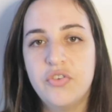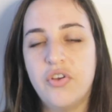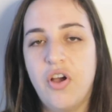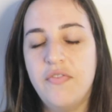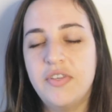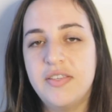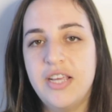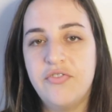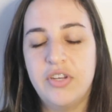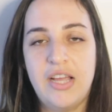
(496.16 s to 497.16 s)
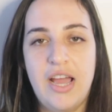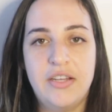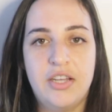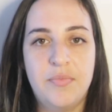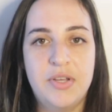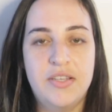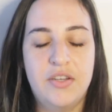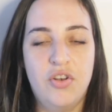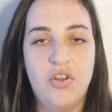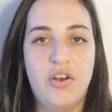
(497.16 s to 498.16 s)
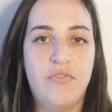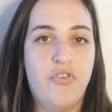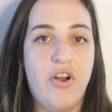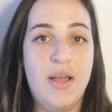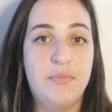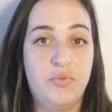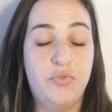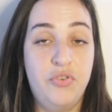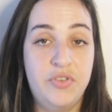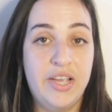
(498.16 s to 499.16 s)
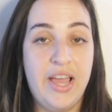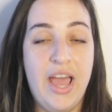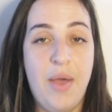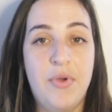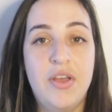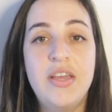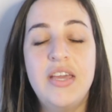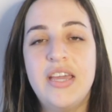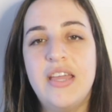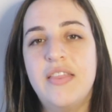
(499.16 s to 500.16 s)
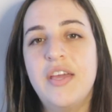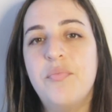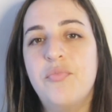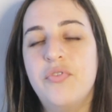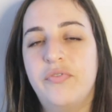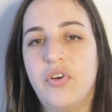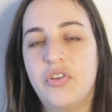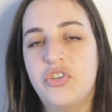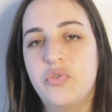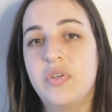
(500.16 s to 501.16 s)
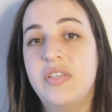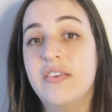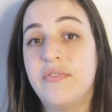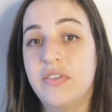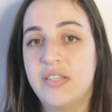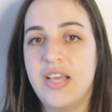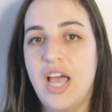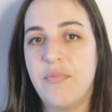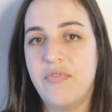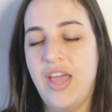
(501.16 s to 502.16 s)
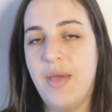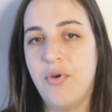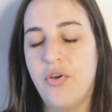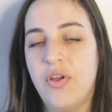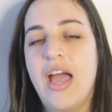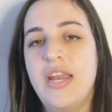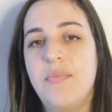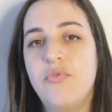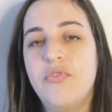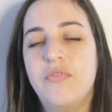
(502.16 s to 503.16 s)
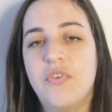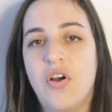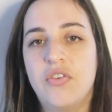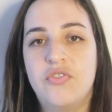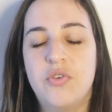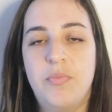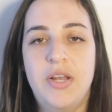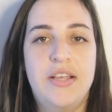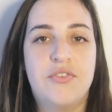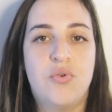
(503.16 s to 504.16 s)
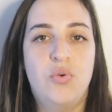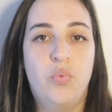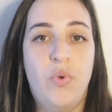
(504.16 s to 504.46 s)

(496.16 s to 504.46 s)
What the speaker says: So after Cedric had committed a lot of crimes using a hammer, he then moved on to a different type of MO, and he moved on to a place called